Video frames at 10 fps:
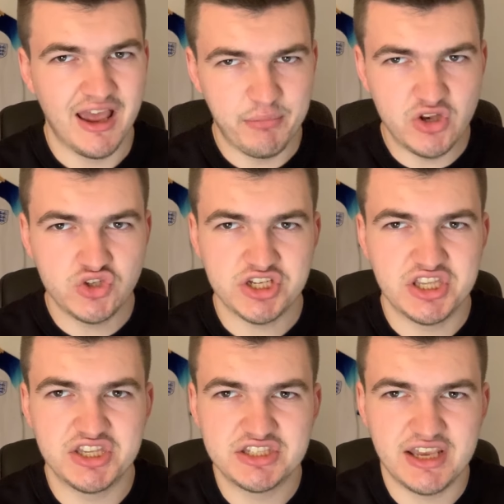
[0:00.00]
Be
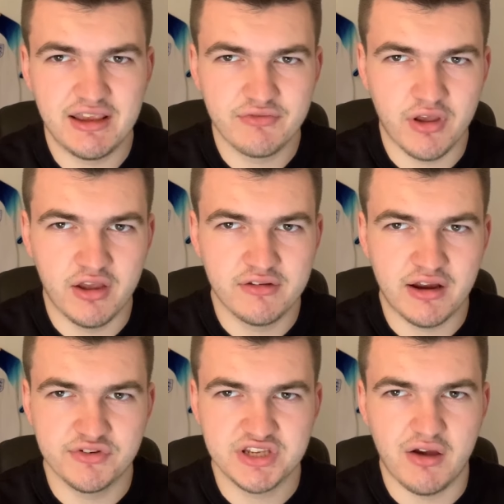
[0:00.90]
interesting to see if
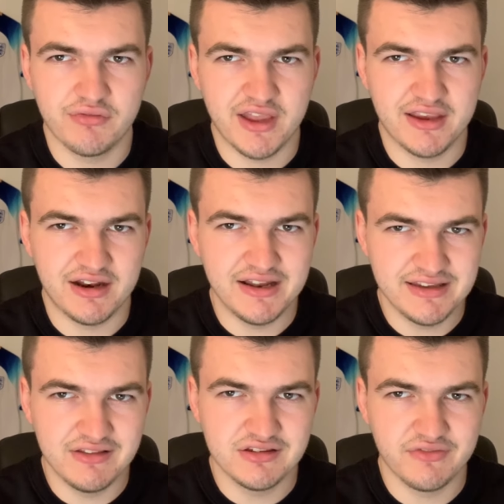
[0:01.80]
Gareth Southgate can
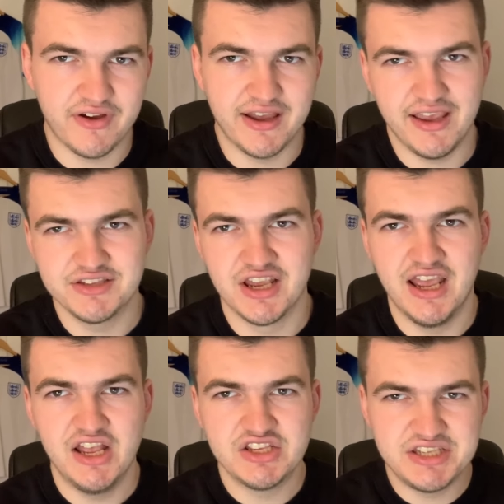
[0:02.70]
identify his
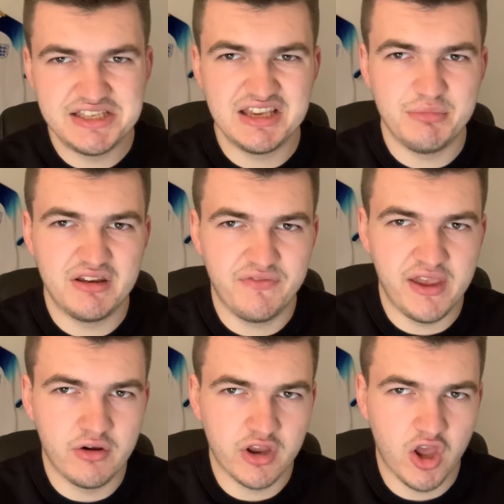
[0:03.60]
sitting
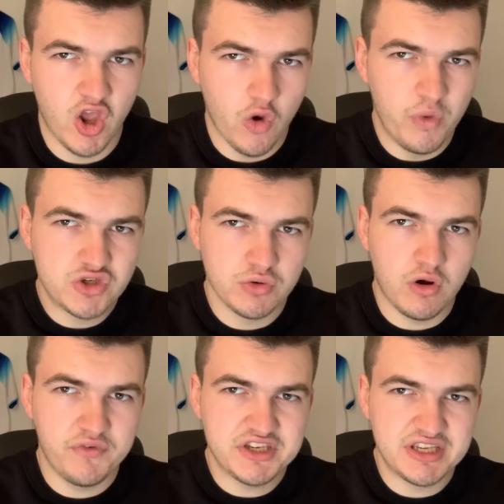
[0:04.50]
midfielder, which will
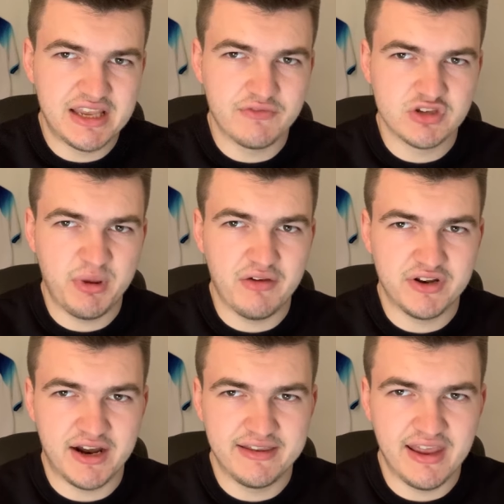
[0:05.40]
obviously give us a bit of an
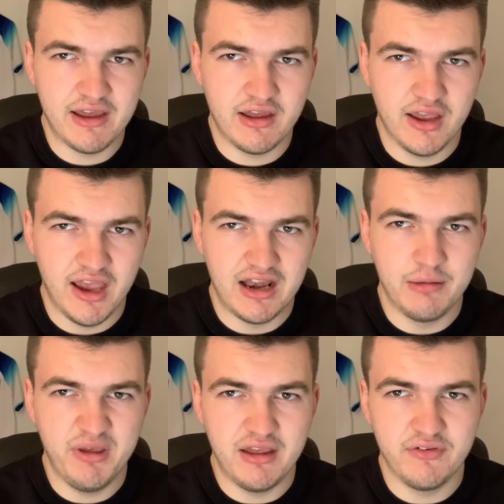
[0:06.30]
idea and a
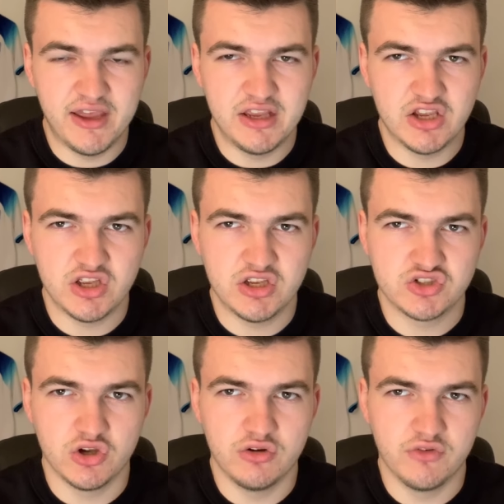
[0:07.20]
bit of a
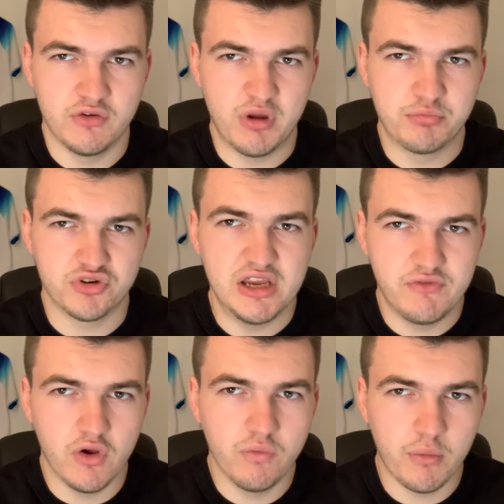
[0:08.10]
sort of a
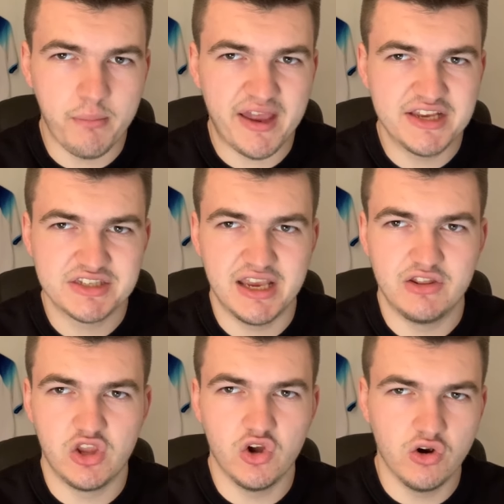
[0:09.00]
preview of what we may see in
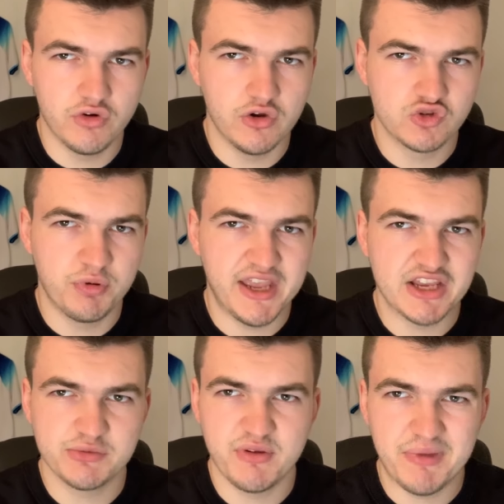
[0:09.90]
the Euros. But yeah,
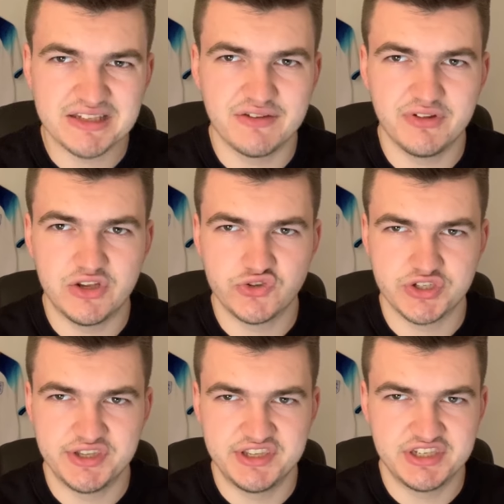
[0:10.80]
it's going to be massively
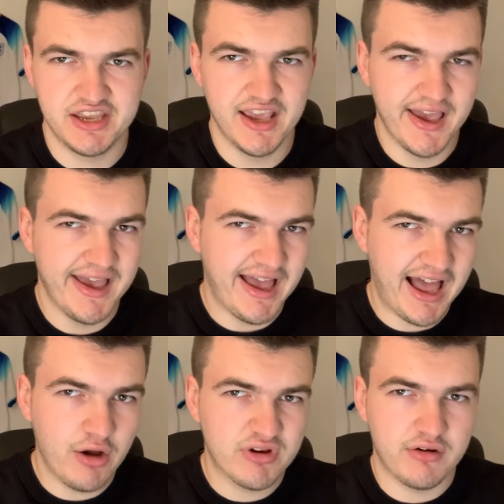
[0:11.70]
interesting to see
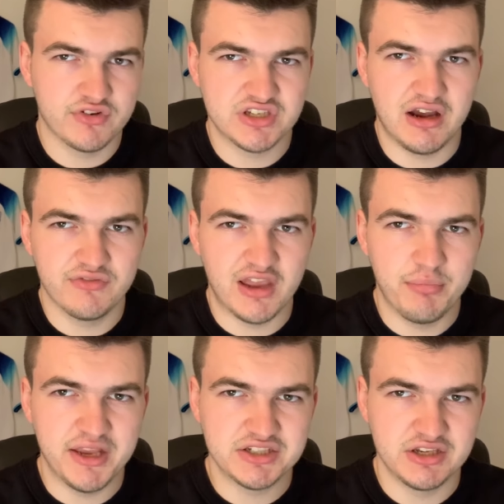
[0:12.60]
how Gareth Southgate
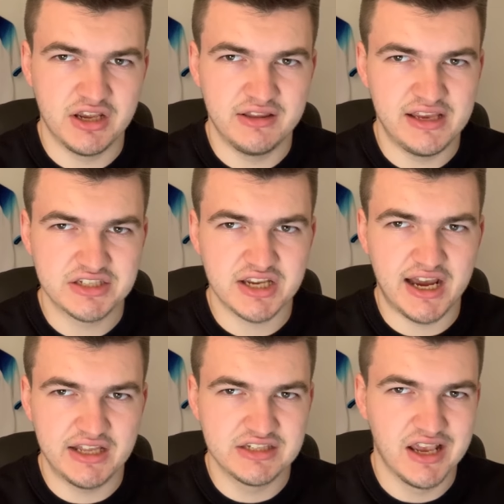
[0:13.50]
picks these
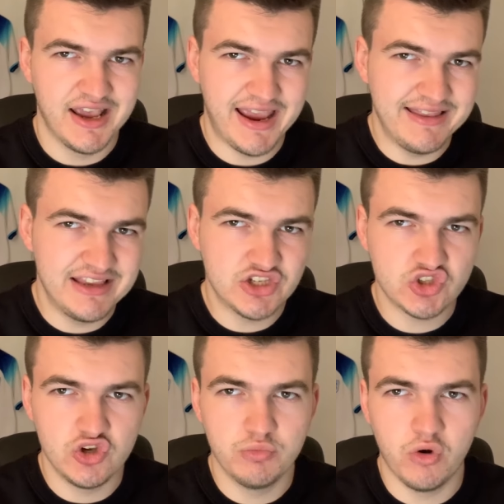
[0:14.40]
sides in these
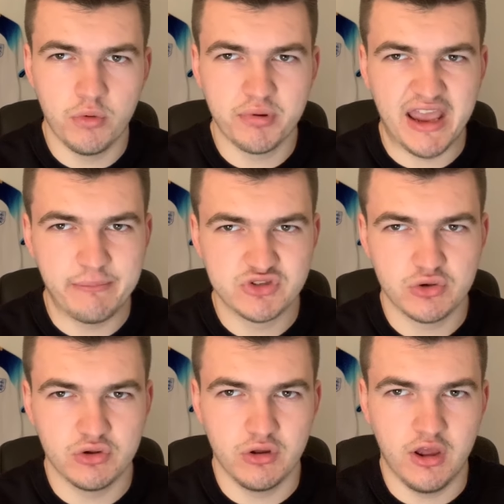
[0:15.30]
two warm-up games,
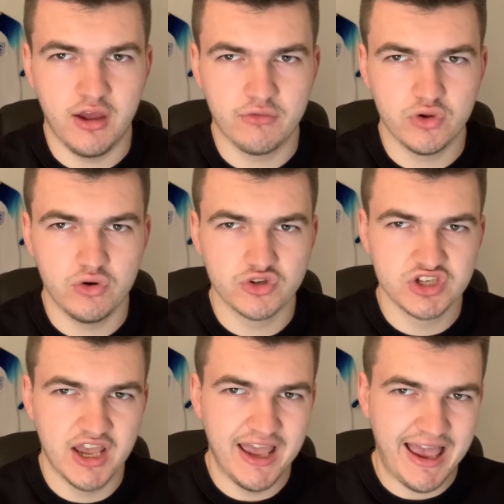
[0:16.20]
of course,
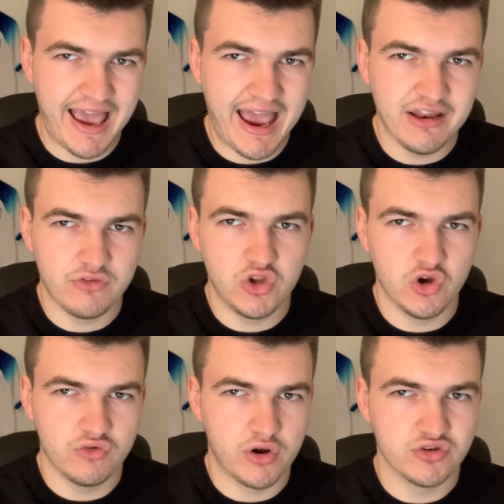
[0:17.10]
ahead of the
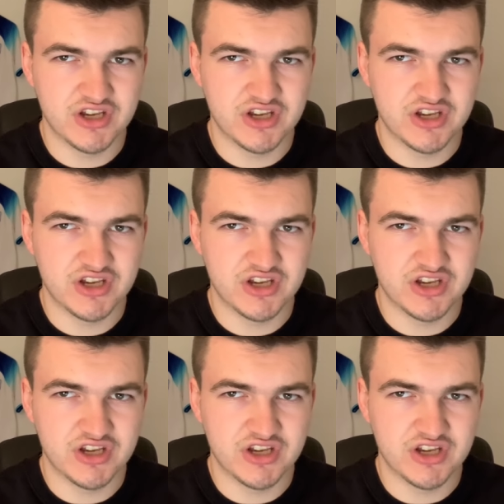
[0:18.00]
Euros.